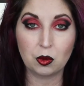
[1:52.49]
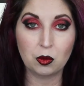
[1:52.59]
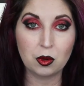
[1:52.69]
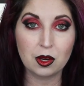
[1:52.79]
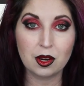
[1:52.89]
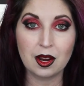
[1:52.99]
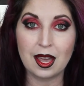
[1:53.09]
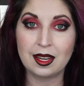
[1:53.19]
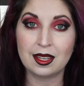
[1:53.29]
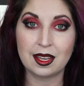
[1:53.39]
or
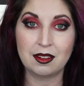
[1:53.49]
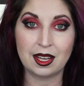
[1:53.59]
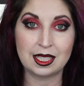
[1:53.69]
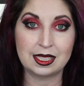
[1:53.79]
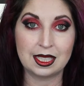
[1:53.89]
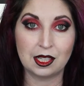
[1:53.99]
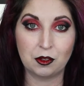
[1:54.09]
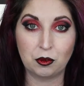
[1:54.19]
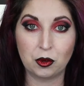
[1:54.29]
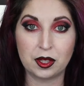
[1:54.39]
any kind of idea for